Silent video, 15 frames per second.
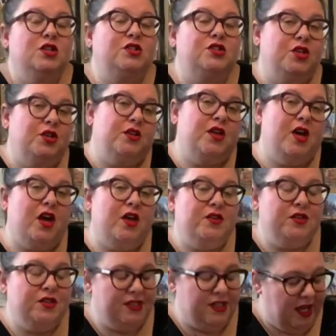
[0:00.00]
To the
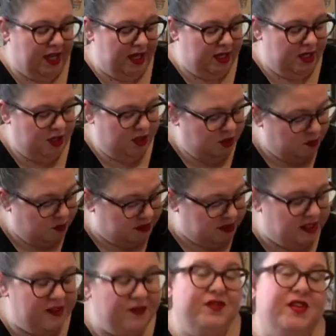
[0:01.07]
other side, you will
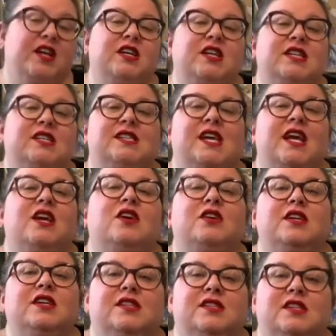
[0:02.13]
see various
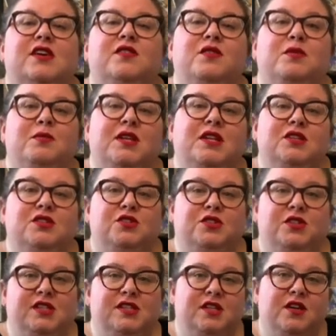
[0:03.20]
areas of the
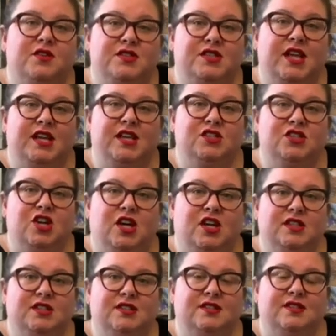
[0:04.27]
ministries of St.
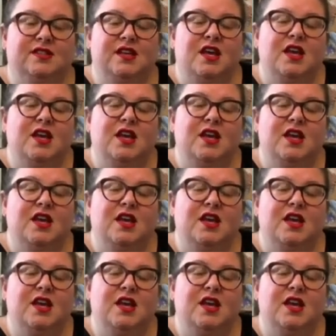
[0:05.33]
John's.